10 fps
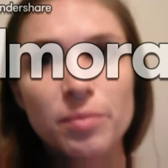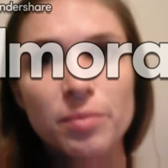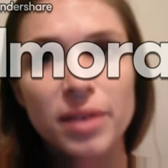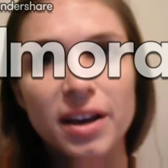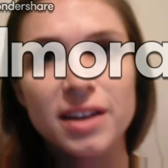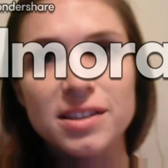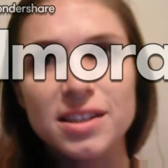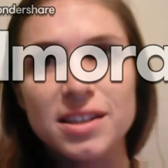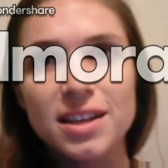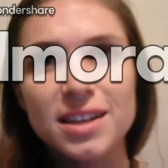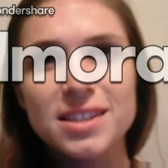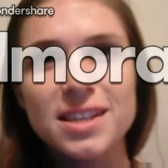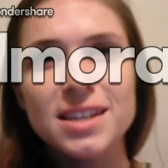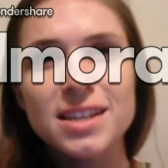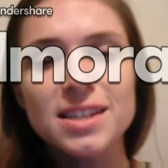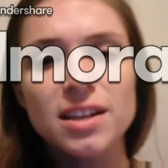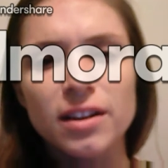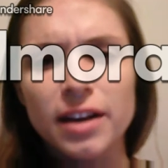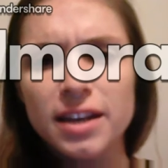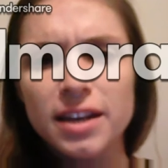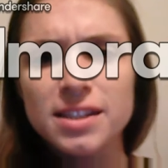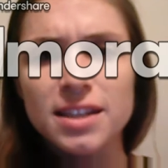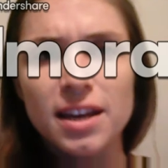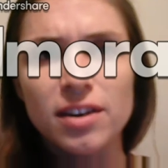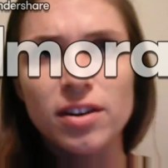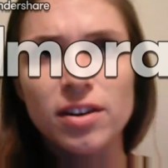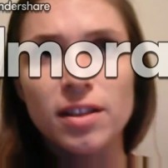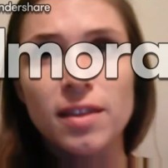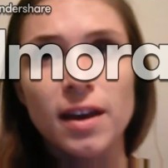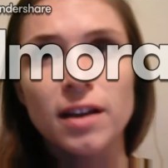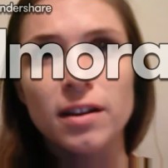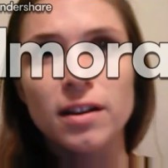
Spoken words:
because it is easy to look at a standard and think